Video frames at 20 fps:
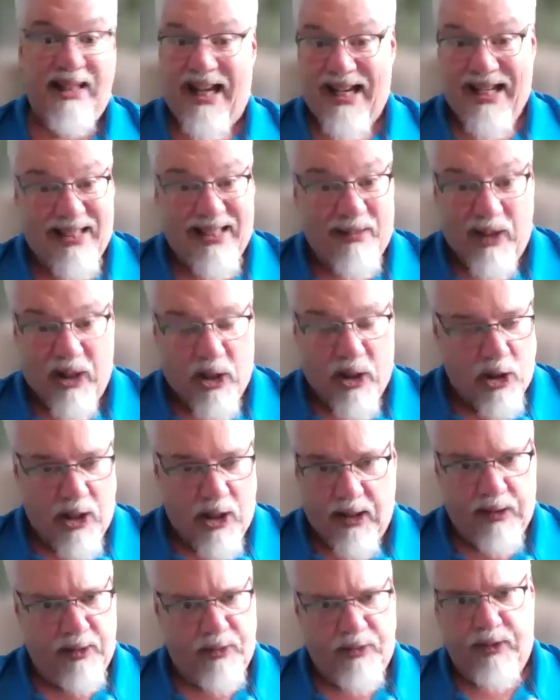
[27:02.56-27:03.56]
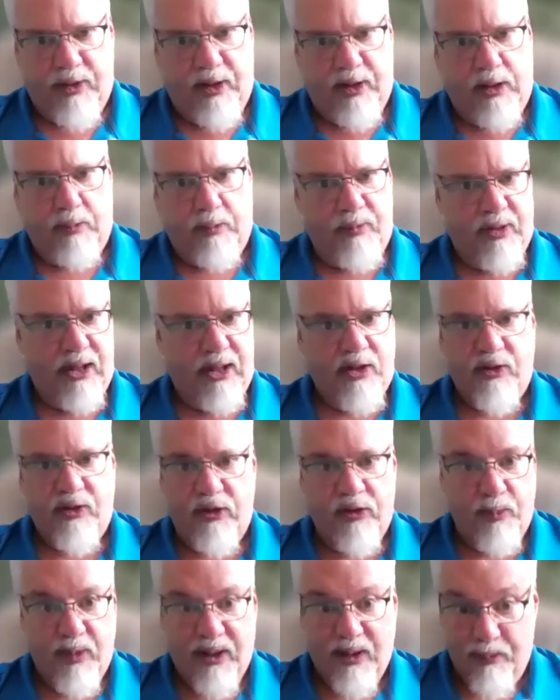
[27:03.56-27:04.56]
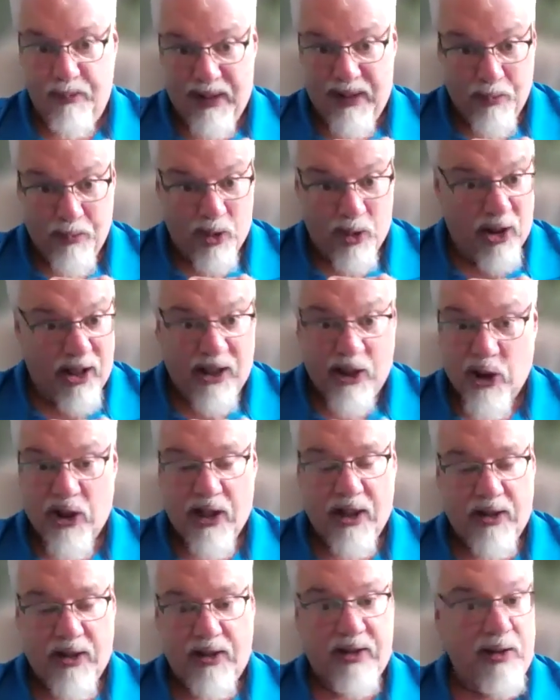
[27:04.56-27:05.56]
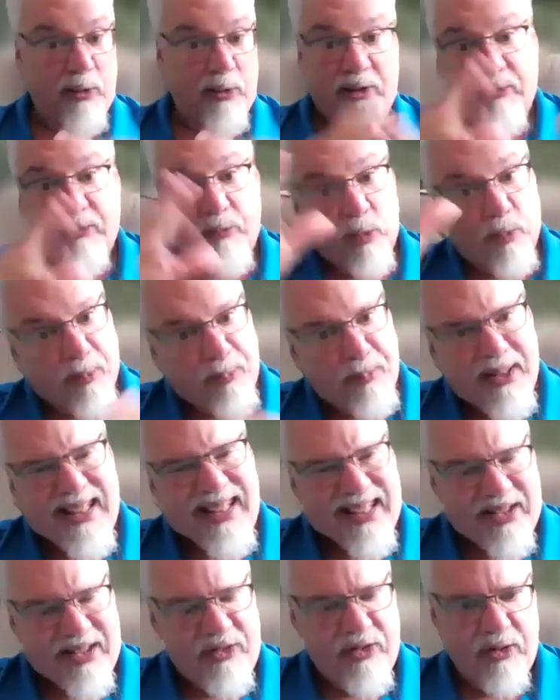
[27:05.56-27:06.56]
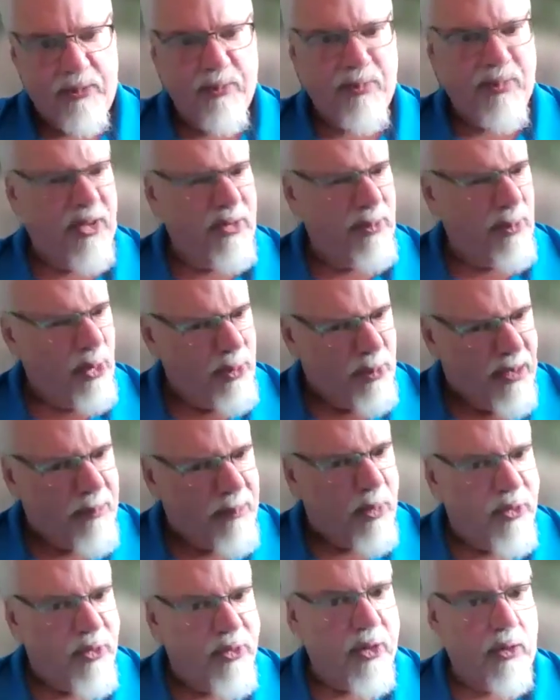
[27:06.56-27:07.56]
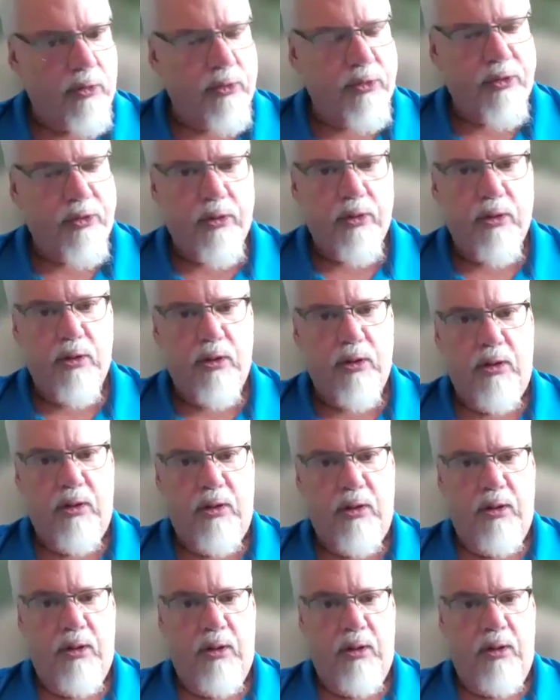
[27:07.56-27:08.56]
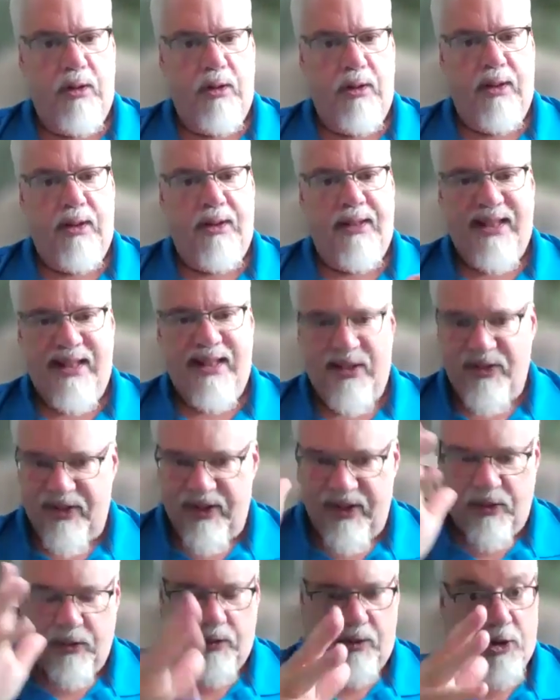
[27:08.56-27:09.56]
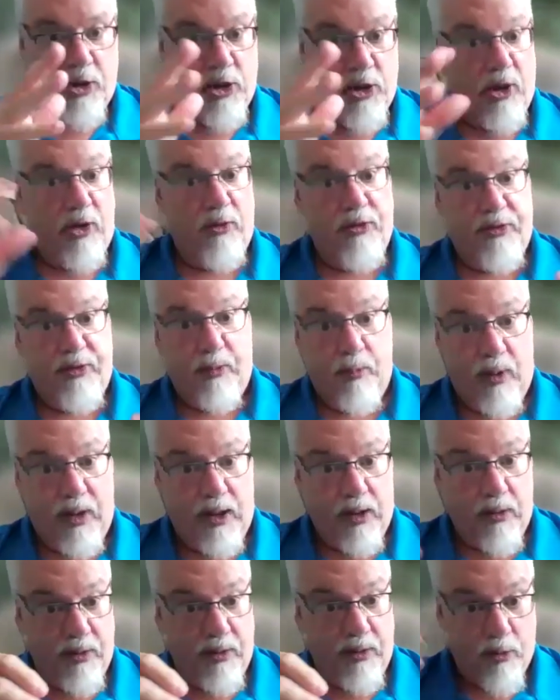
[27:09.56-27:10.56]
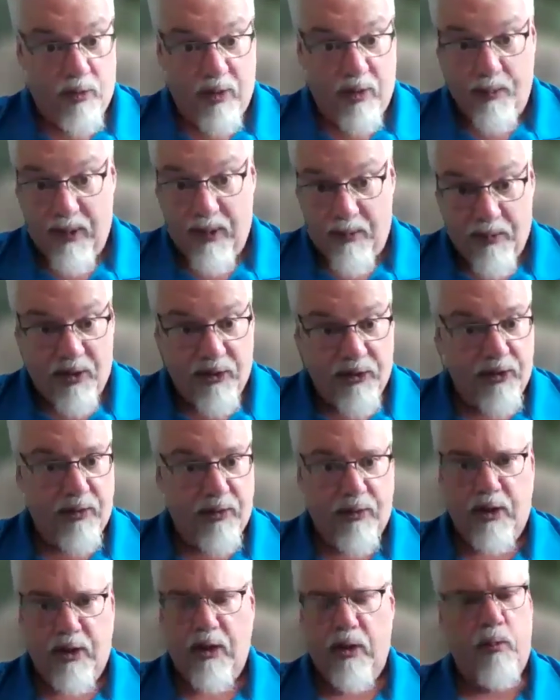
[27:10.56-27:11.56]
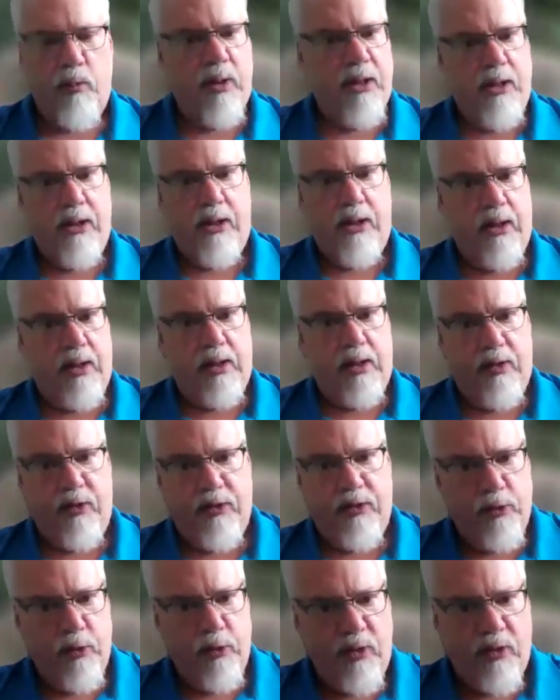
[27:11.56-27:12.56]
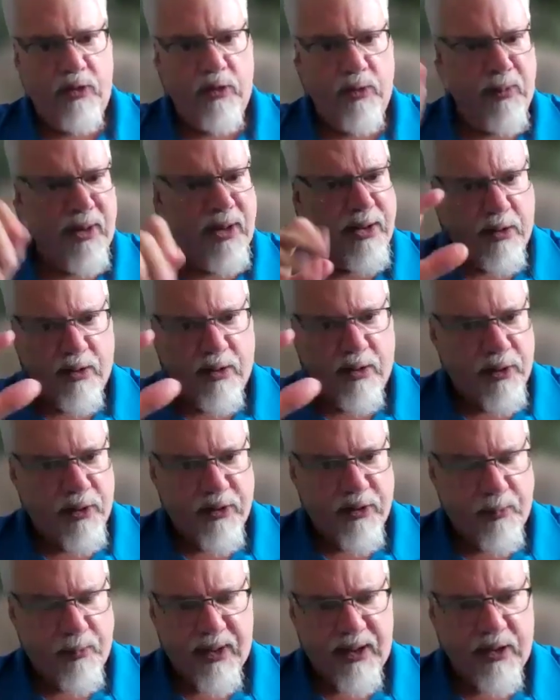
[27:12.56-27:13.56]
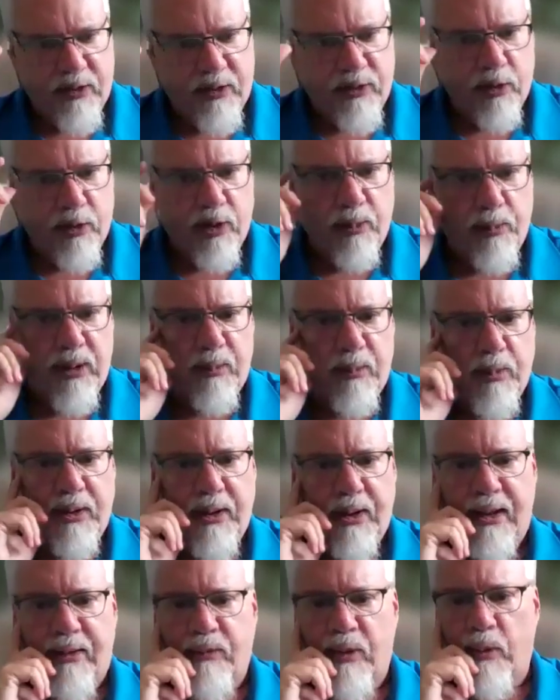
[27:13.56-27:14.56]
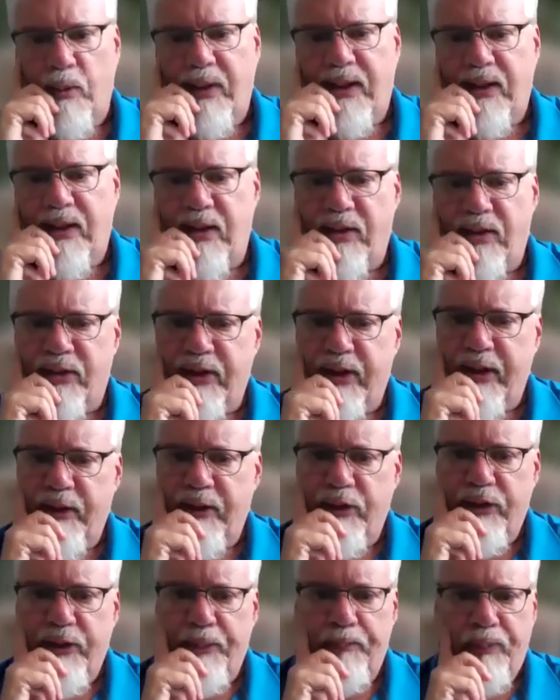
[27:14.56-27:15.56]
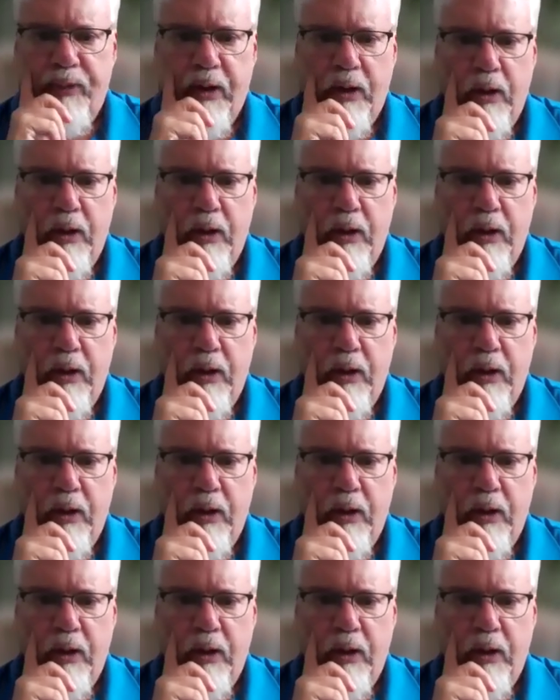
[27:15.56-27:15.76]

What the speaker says: an academic checklist item, not just to be a big project that they'll never repeat, because most people don't. They could sit on a shelf somewhere, and 3 members of the committee and the student's mother or somebody's the only people that ever read these things.